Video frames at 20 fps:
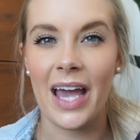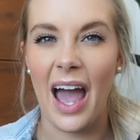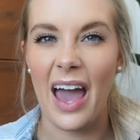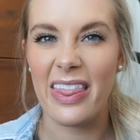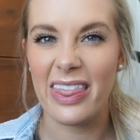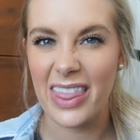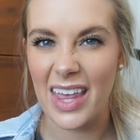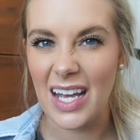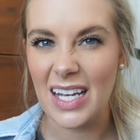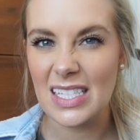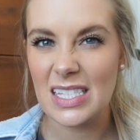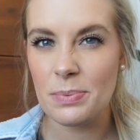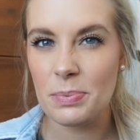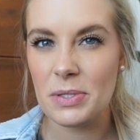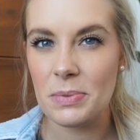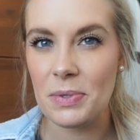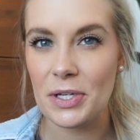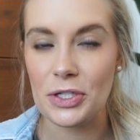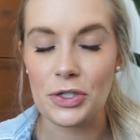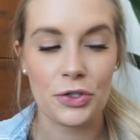I think it's supposed
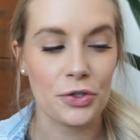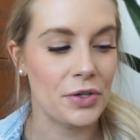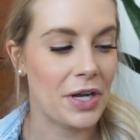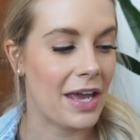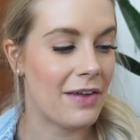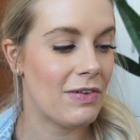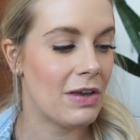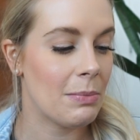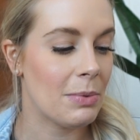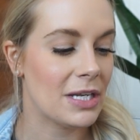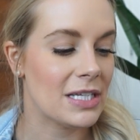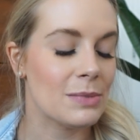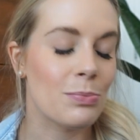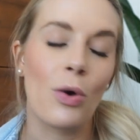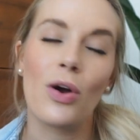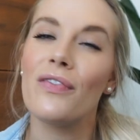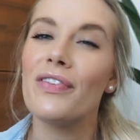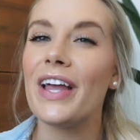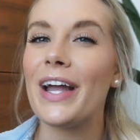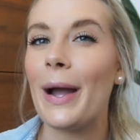to be a true navy, but it's
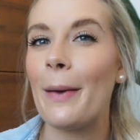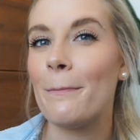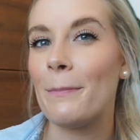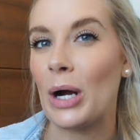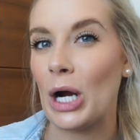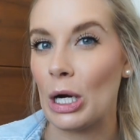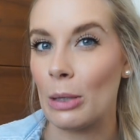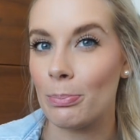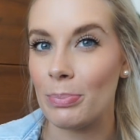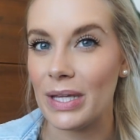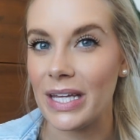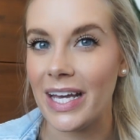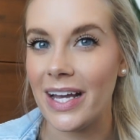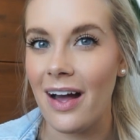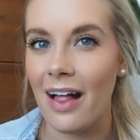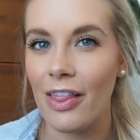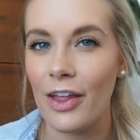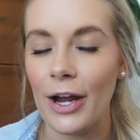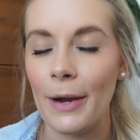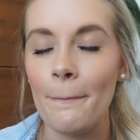more of like a purpley
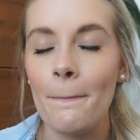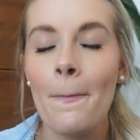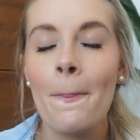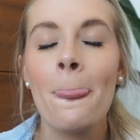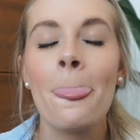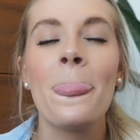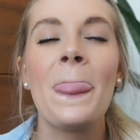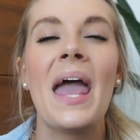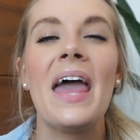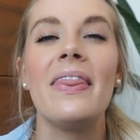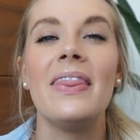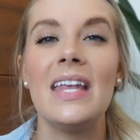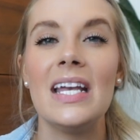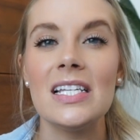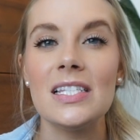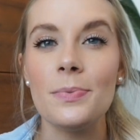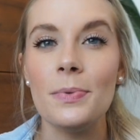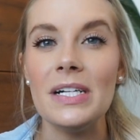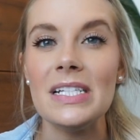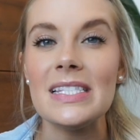color.
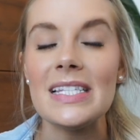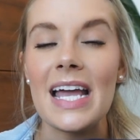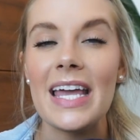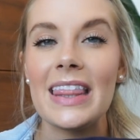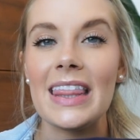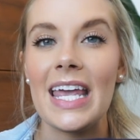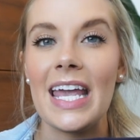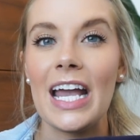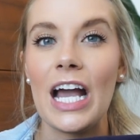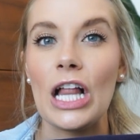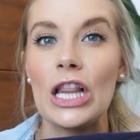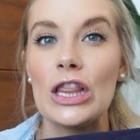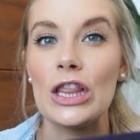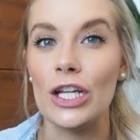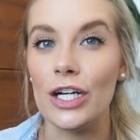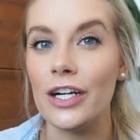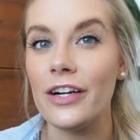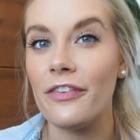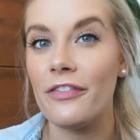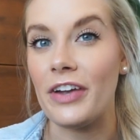These ones I think
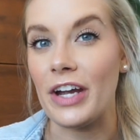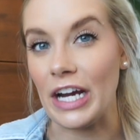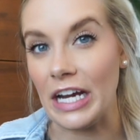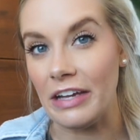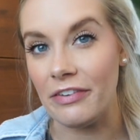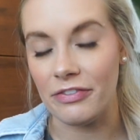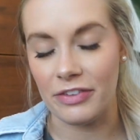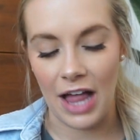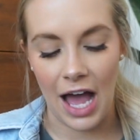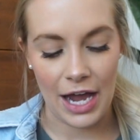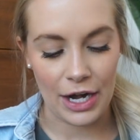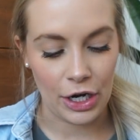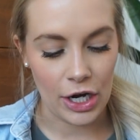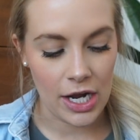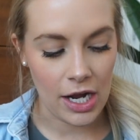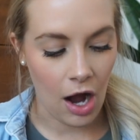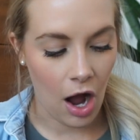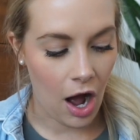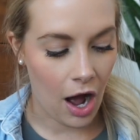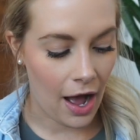look very
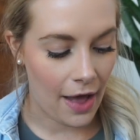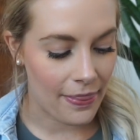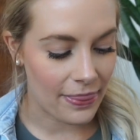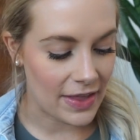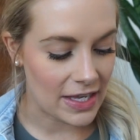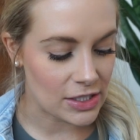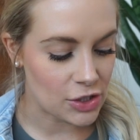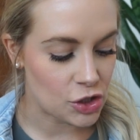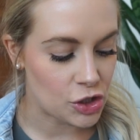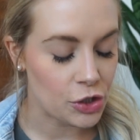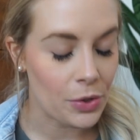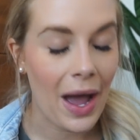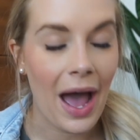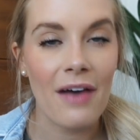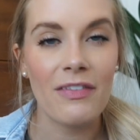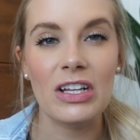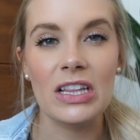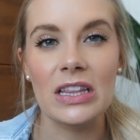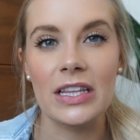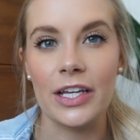flattering on. These do
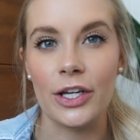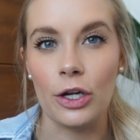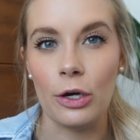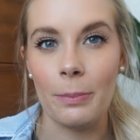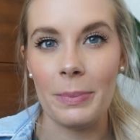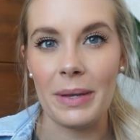have a little